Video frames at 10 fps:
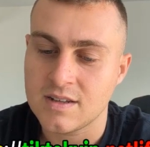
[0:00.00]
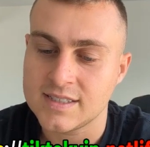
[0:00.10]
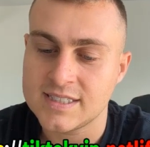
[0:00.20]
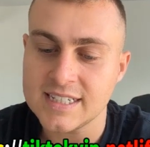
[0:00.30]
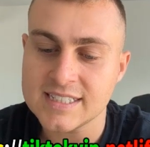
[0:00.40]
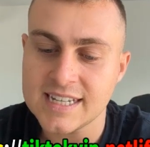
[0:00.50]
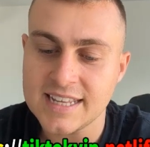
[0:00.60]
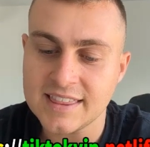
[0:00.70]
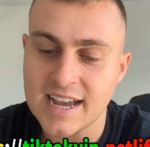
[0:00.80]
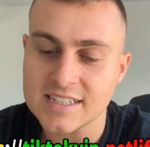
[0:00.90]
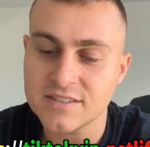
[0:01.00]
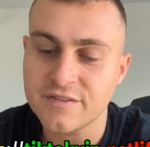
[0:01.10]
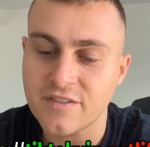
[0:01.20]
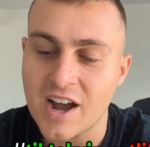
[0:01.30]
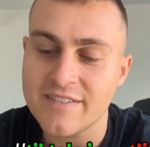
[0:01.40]

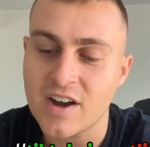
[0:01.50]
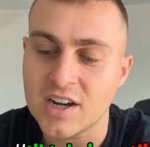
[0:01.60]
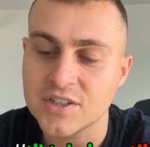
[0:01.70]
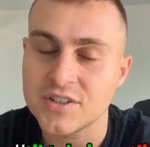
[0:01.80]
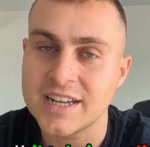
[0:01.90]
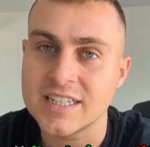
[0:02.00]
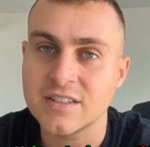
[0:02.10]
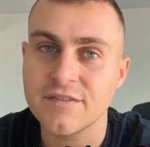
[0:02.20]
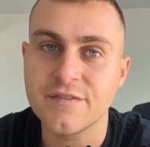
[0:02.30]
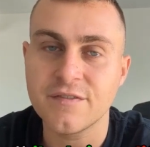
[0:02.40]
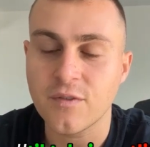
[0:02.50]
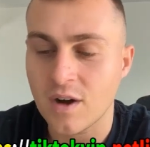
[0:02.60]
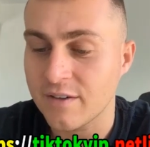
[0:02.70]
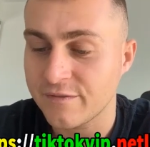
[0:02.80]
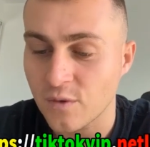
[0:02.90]
16,500 is
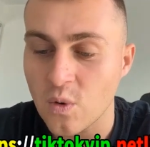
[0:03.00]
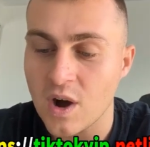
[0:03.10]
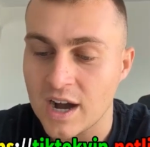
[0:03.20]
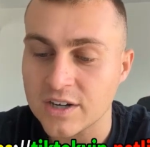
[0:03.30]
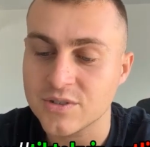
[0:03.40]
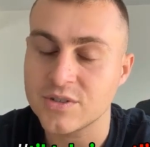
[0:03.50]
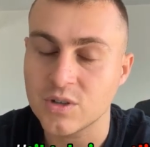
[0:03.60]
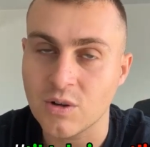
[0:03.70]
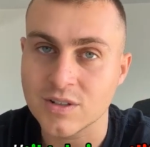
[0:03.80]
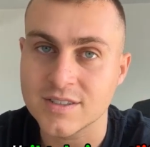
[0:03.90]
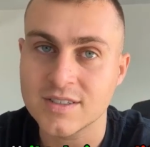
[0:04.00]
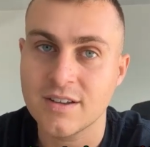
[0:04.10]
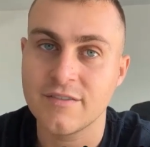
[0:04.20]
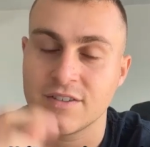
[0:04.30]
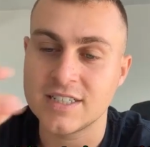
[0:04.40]
$400
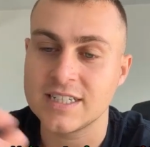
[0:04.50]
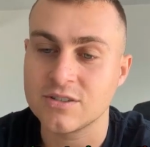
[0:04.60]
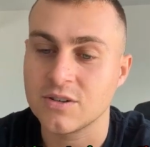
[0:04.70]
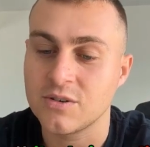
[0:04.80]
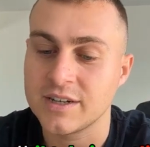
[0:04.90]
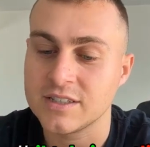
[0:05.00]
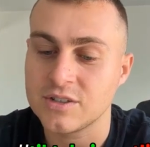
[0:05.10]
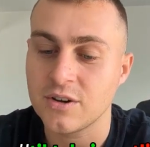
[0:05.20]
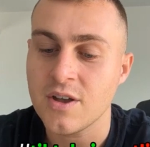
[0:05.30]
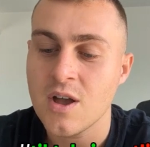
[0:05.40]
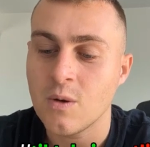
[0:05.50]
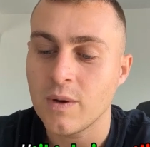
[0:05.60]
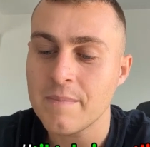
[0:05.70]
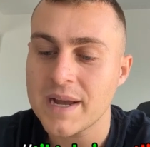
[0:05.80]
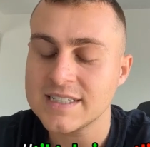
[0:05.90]
for TikTok coins. So
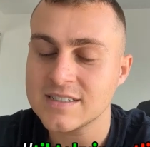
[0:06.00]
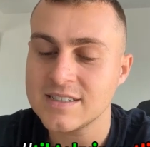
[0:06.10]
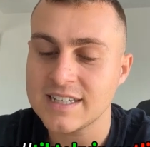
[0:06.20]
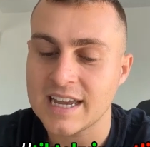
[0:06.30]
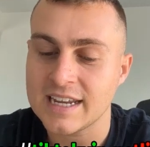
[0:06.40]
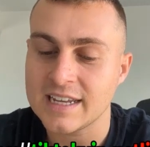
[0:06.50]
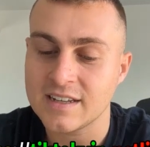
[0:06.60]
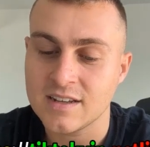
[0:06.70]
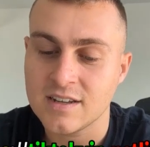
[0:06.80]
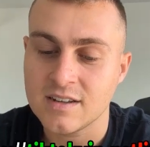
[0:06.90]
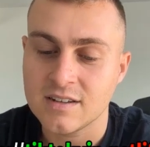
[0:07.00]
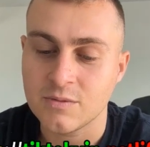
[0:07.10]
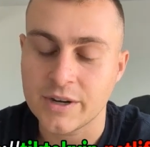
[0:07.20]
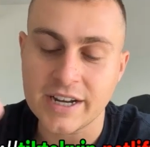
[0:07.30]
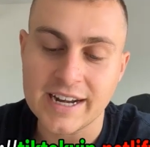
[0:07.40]
we're basically we're
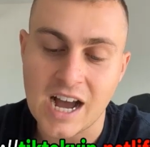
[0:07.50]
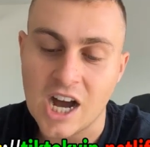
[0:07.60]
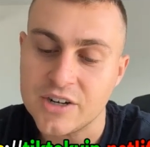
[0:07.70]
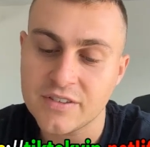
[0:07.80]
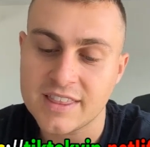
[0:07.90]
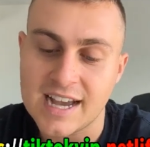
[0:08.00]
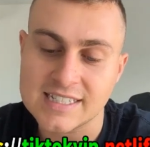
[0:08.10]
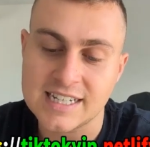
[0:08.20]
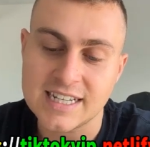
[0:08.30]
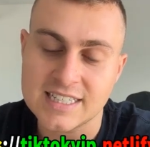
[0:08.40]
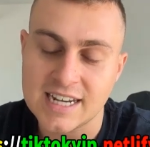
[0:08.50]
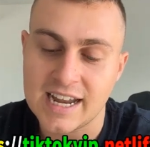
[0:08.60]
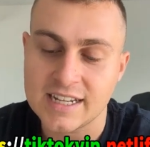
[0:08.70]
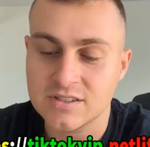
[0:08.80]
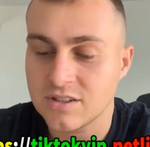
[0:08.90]
gonna get 100,000 here
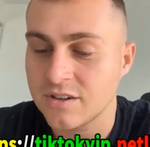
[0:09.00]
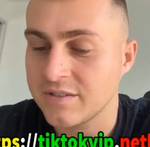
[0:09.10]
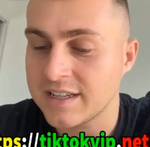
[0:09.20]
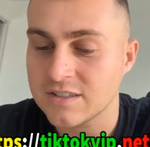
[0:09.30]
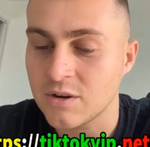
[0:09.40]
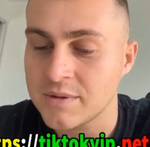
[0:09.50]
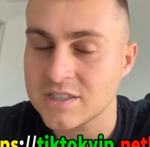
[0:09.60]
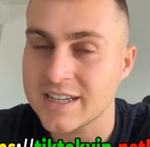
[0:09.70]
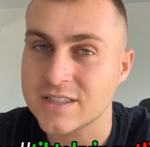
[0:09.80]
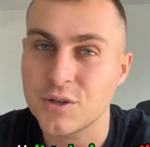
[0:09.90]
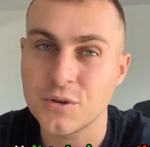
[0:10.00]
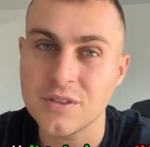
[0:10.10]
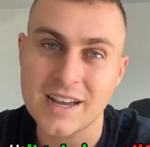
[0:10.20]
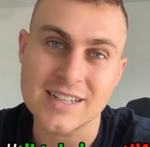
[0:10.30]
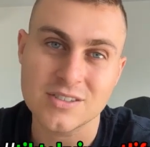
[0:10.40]
today. So that's almost like
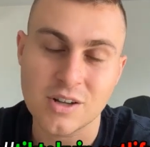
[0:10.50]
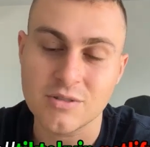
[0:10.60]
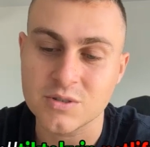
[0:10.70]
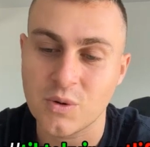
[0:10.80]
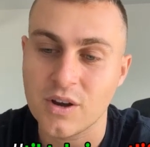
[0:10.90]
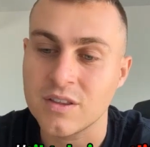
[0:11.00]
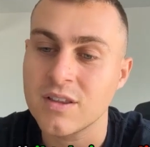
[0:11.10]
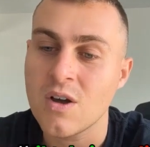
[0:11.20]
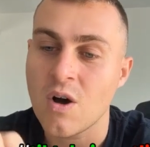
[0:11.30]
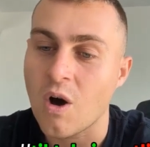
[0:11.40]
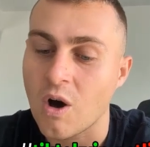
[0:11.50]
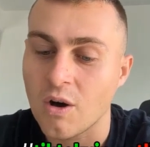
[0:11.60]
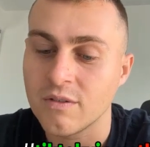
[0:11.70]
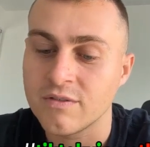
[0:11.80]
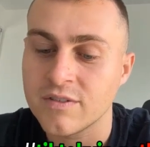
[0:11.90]
$2,000 worth
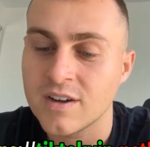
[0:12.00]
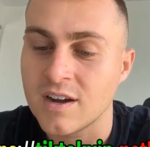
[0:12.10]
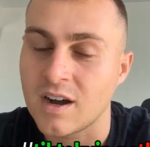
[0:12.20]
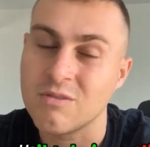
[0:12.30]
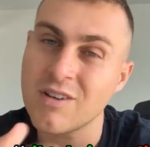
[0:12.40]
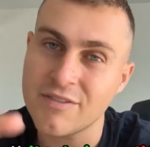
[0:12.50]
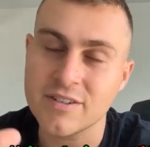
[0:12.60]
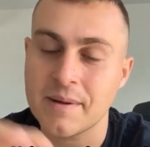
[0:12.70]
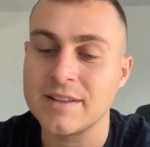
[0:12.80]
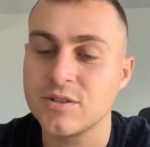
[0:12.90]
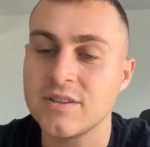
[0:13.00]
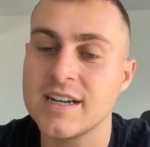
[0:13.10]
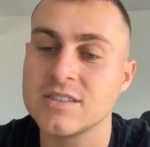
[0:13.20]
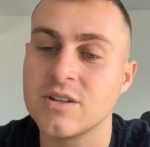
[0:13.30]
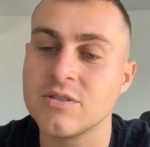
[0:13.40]
of roughly about
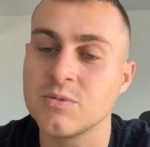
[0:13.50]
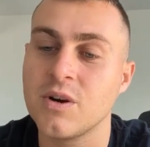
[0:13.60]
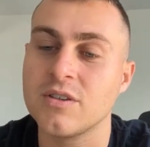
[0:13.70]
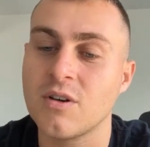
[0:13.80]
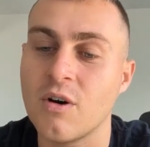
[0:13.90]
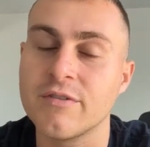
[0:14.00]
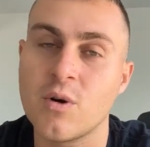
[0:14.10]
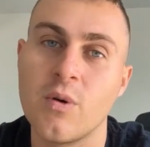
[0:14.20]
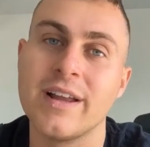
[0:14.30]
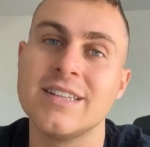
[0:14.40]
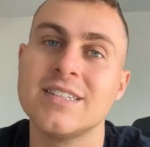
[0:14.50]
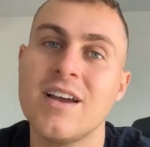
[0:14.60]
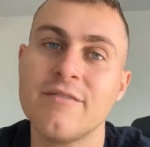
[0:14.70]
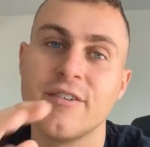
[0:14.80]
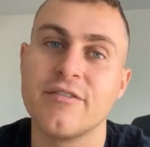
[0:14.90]
$2,000 worth of coins
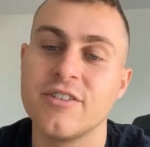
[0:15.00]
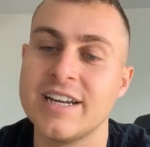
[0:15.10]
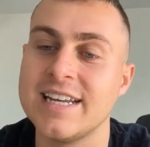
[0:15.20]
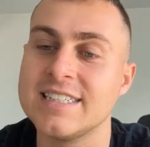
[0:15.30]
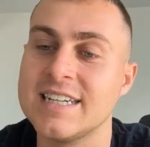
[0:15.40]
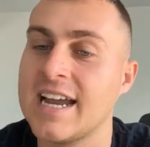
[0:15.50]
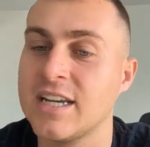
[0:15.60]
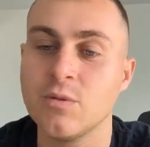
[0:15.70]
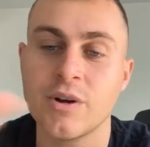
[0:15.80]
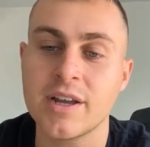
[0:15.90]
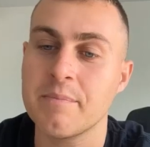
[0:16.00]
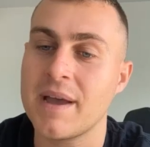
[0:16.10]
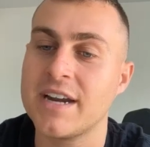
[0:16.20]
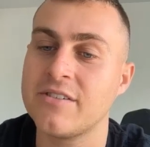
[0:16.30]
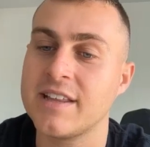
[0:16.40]
for free here today. You won't get
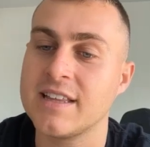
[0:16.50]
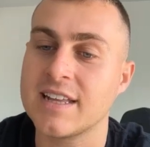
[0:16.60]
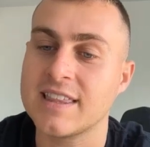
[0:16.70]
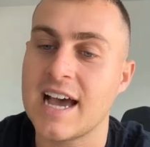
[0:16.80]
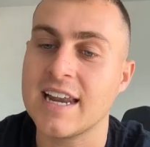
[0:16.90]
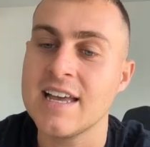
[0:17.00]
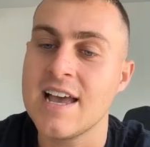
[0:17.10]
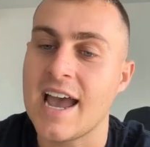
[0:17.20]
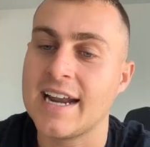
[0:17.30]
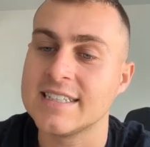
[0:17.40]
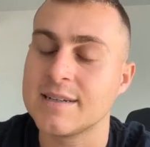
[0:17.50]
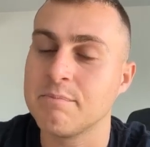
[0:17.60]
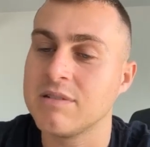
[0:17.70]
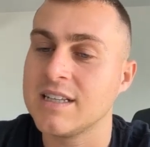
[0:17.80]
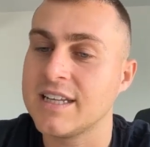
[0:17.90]
banned or anything like that, and it's
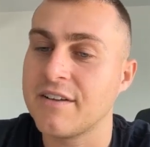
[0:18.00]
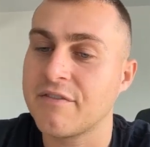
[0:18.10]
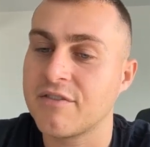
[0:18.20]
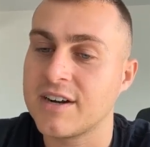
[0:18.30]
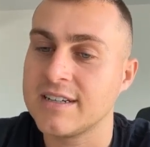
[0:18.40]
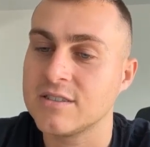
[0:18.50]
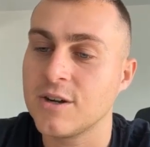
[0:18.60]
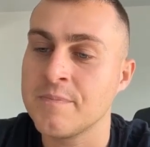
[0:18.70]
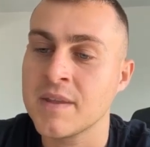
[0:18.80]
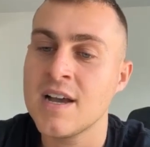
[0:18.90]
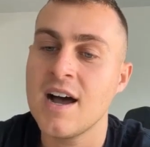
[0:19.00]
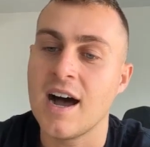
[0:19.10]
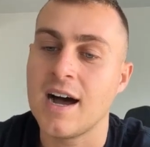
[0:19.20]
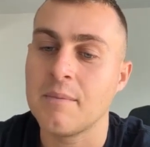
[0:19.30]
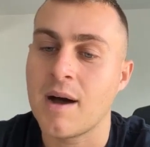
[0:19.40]
completely free. So
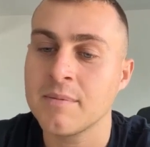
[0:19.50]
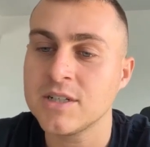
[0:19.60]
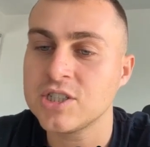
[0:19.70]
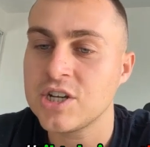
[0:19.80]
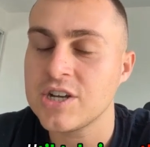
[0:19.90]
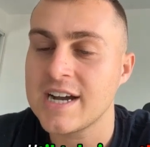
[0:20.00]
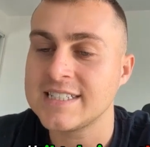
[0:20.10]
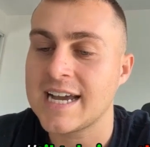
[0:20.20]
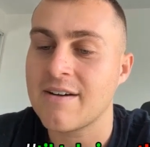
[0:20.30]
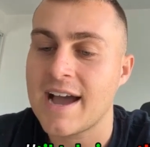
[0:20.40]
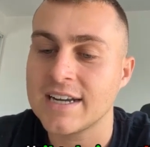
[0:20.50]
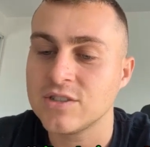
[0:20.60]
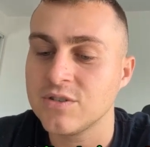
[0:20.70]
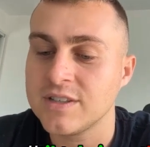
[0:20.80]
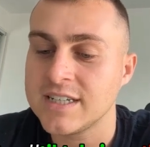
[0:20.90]
I'm gonna show you guys now how to
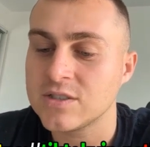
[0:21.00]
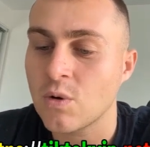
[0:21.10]
do this.